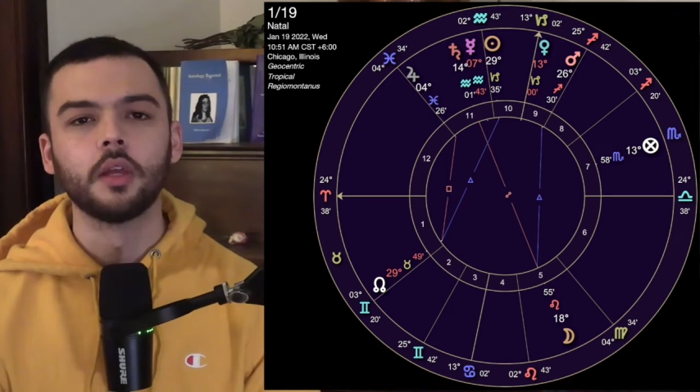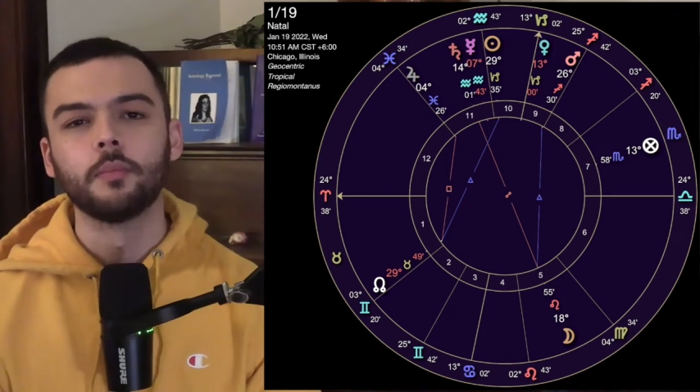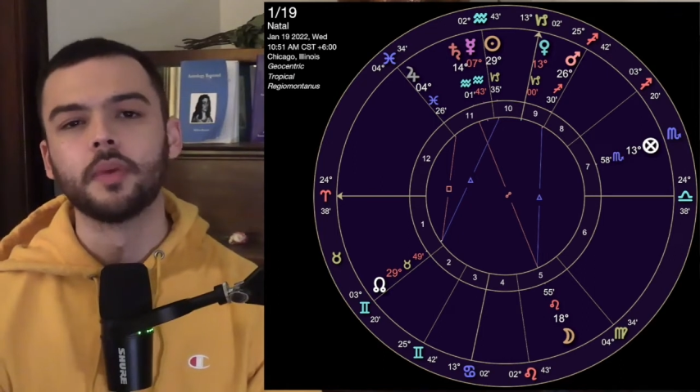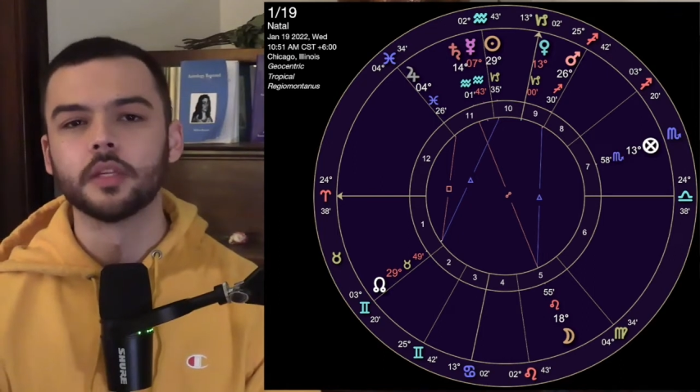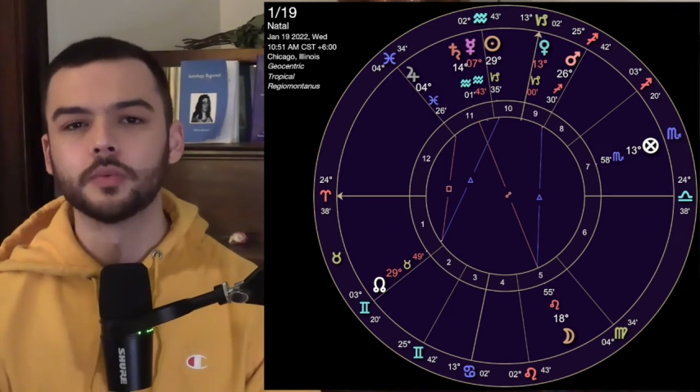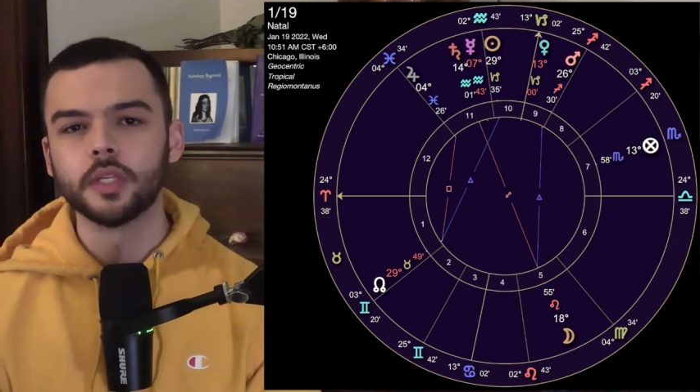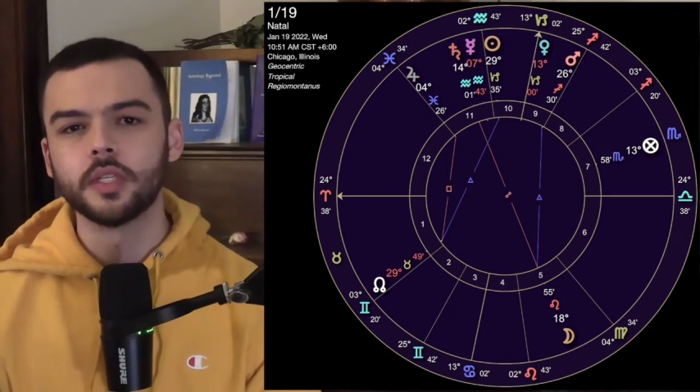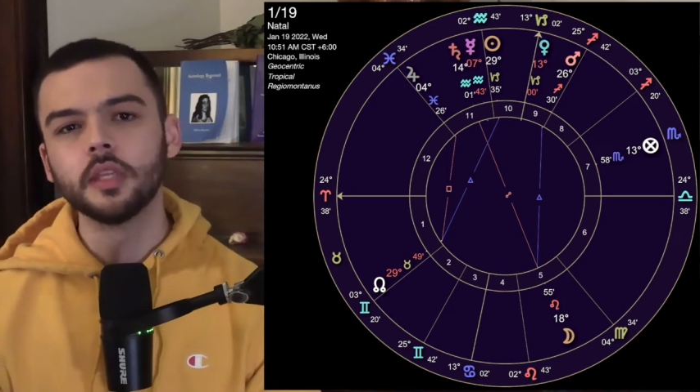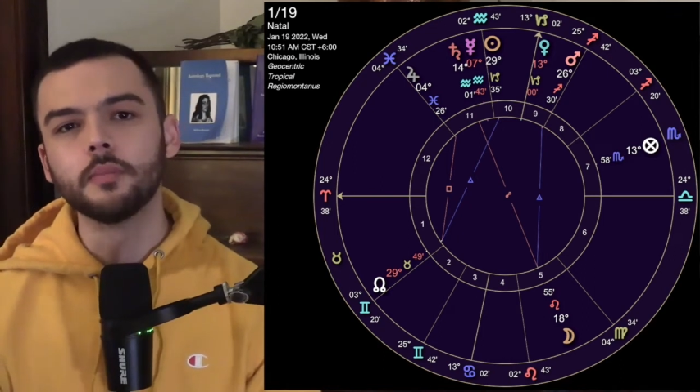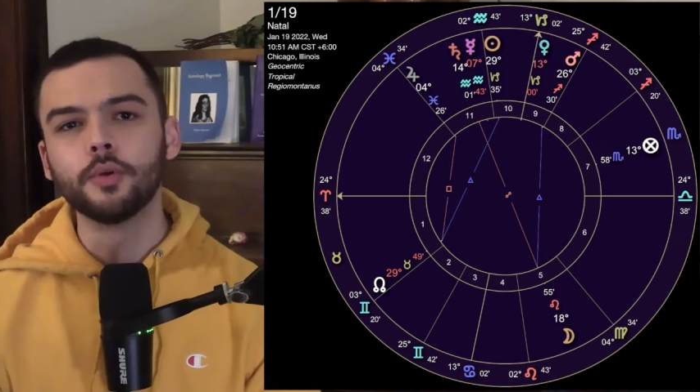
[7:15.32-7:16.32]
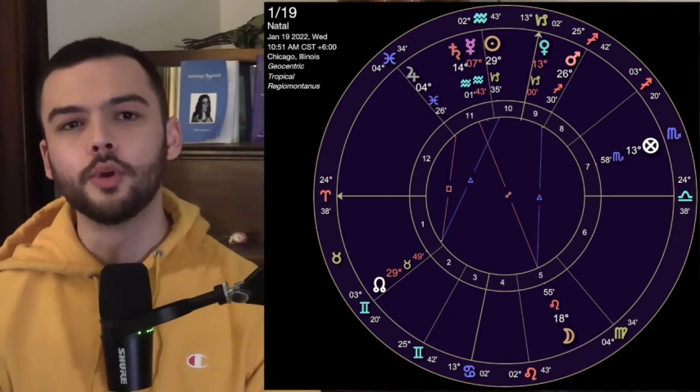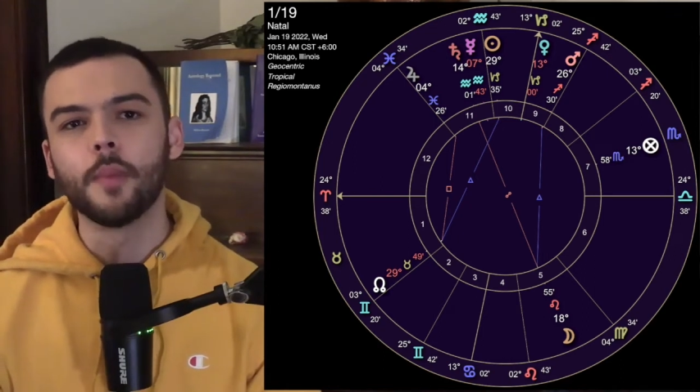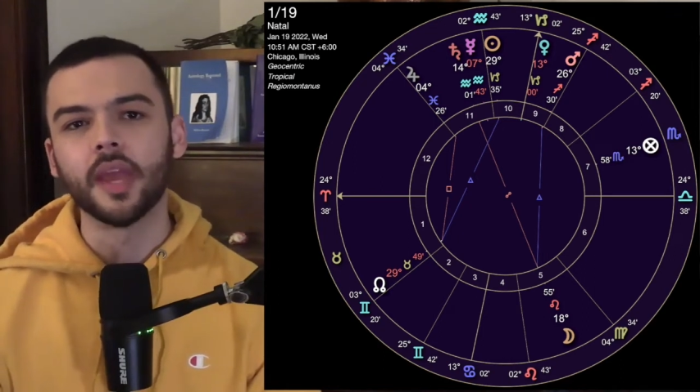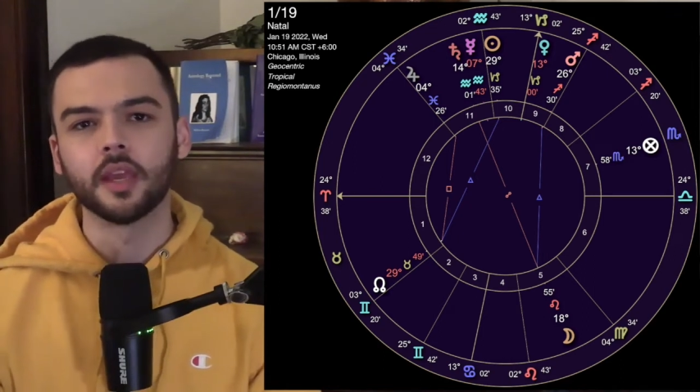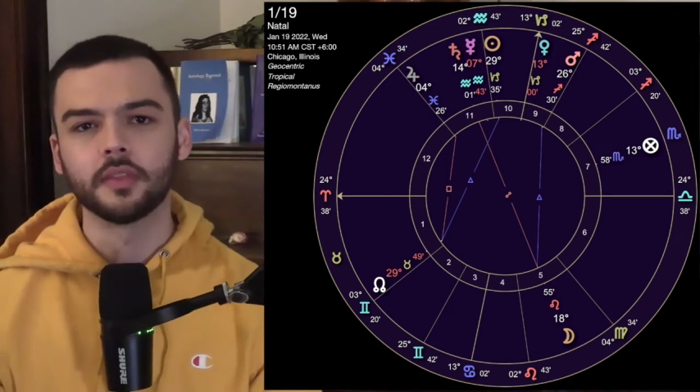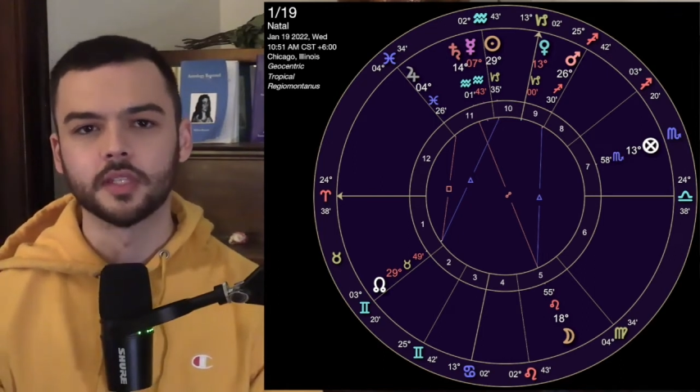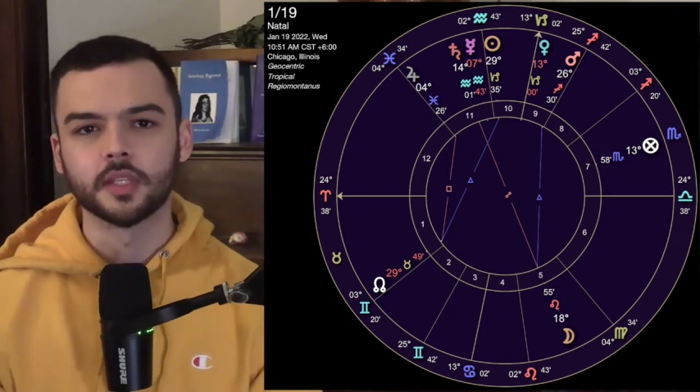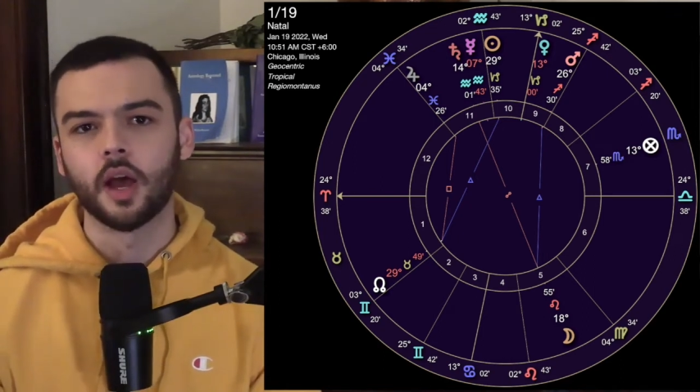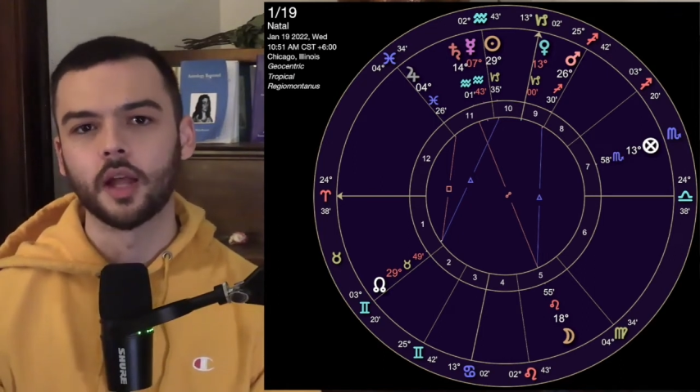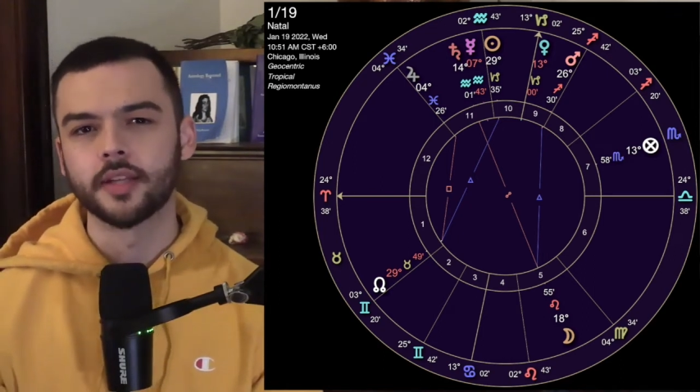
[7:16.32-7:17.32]
because we see the moon making this
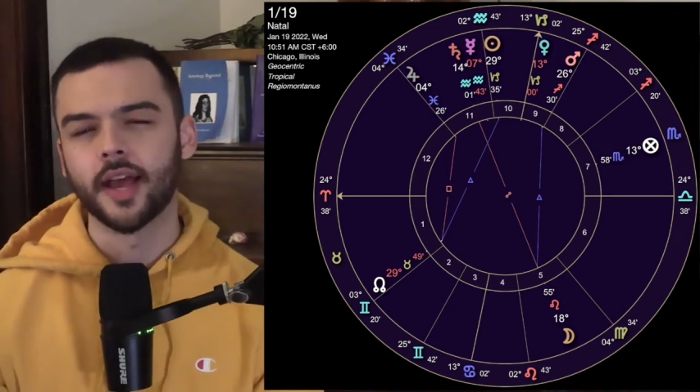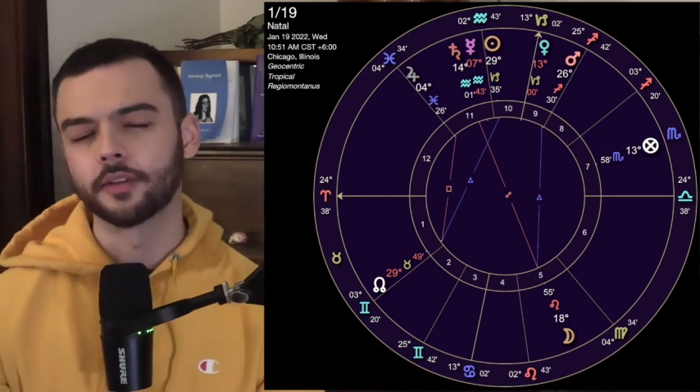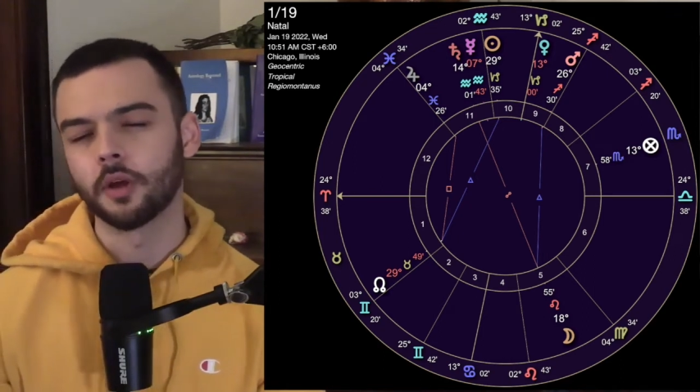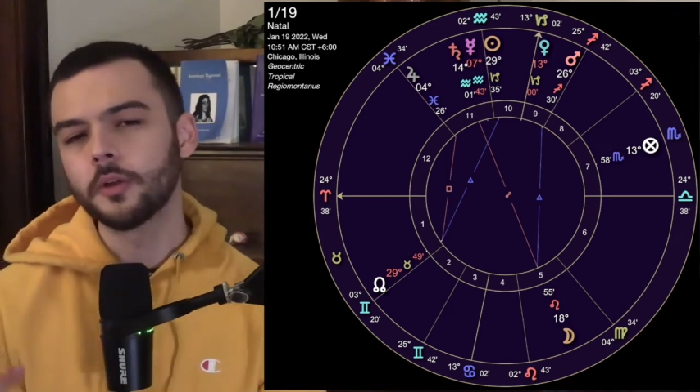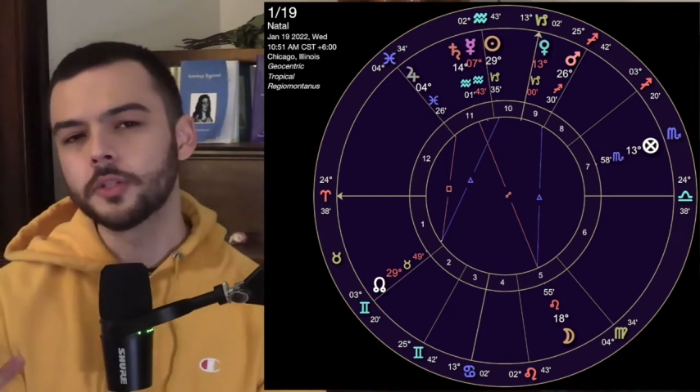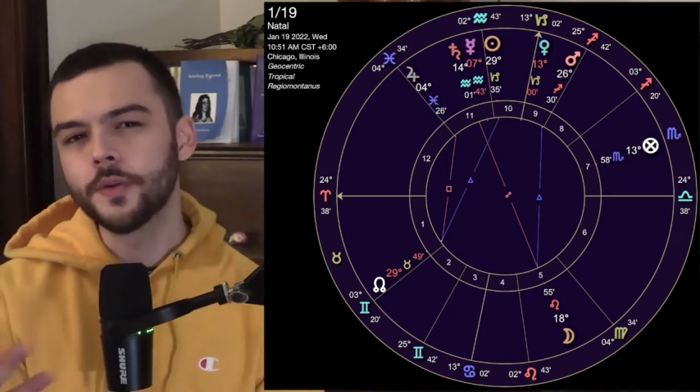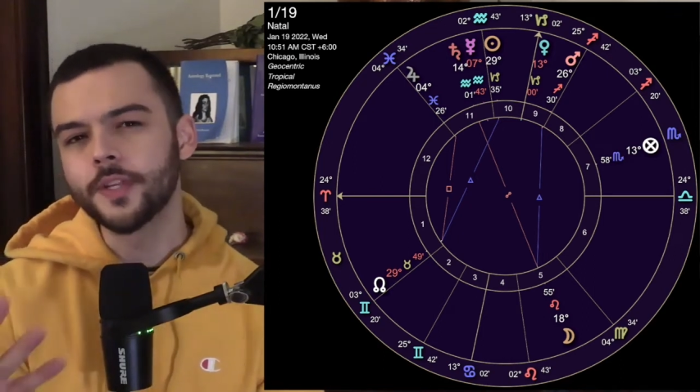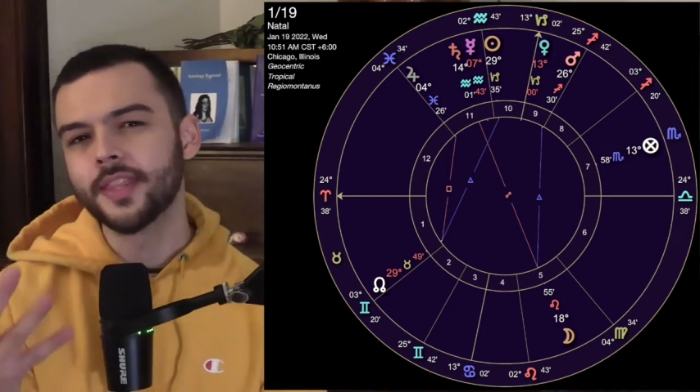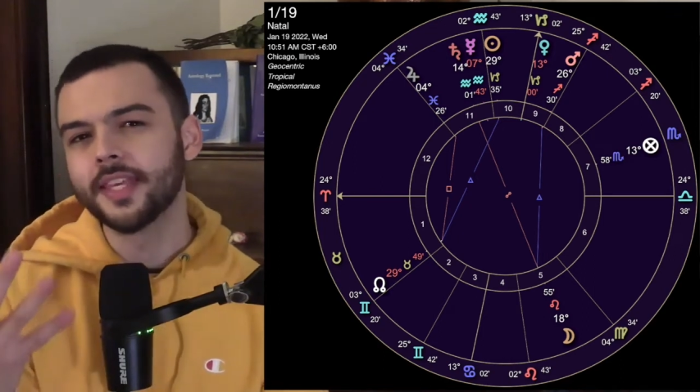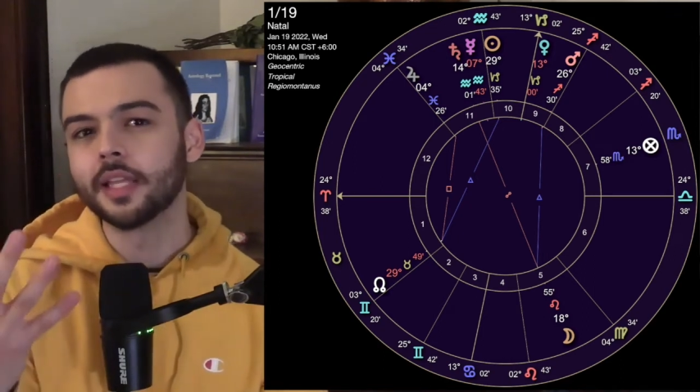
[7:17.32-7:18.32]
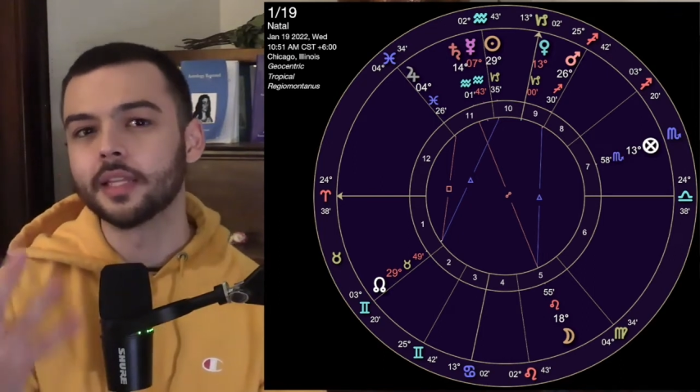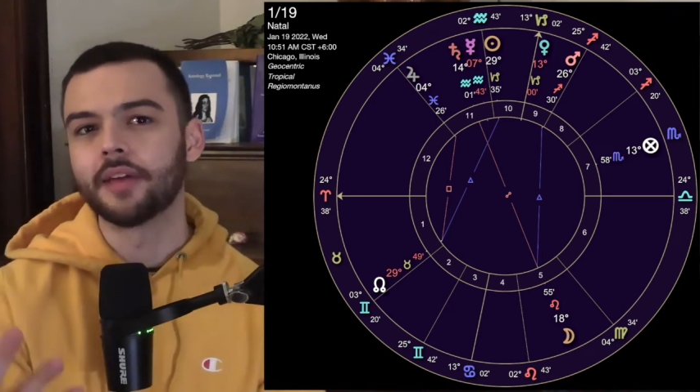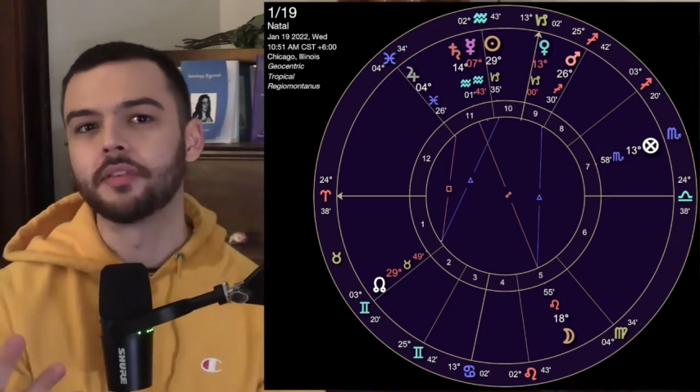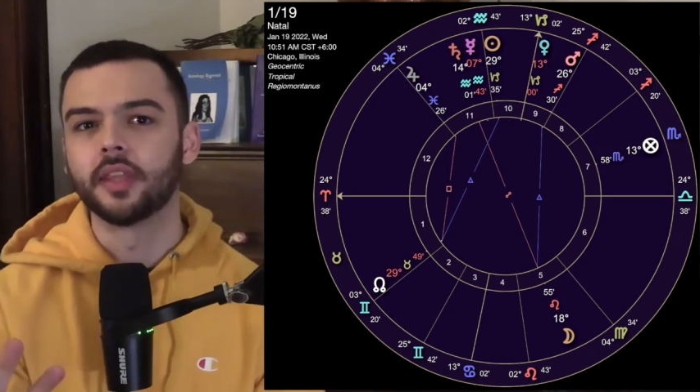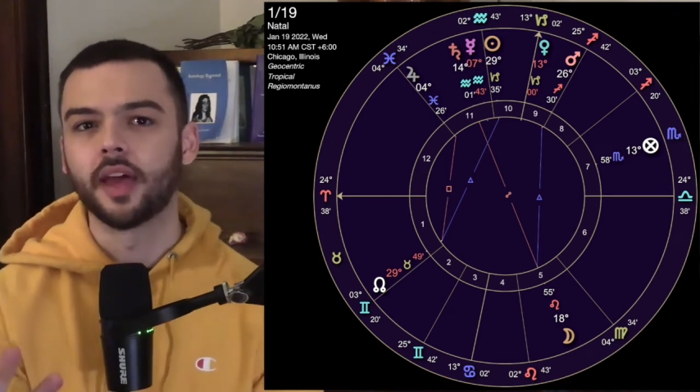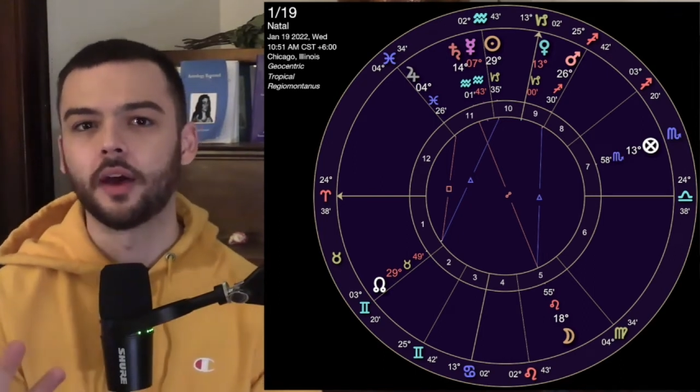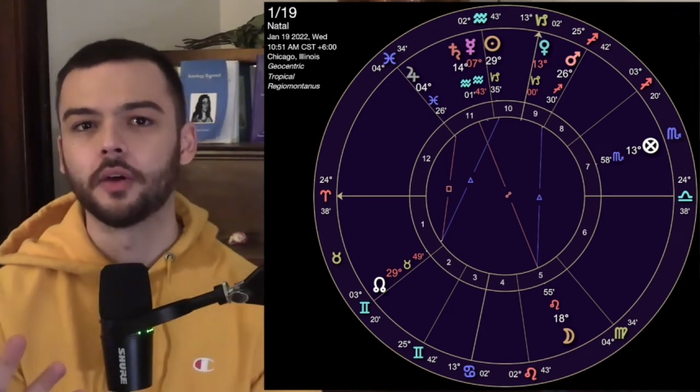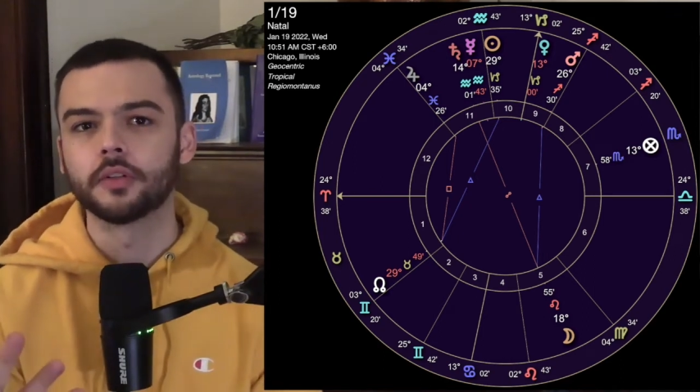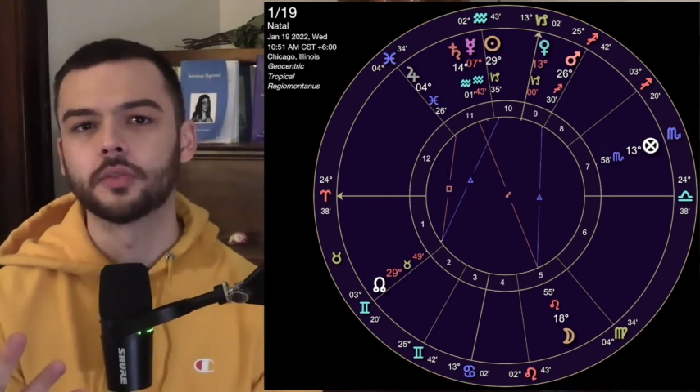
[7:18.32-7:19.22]
contact also to the 11th house,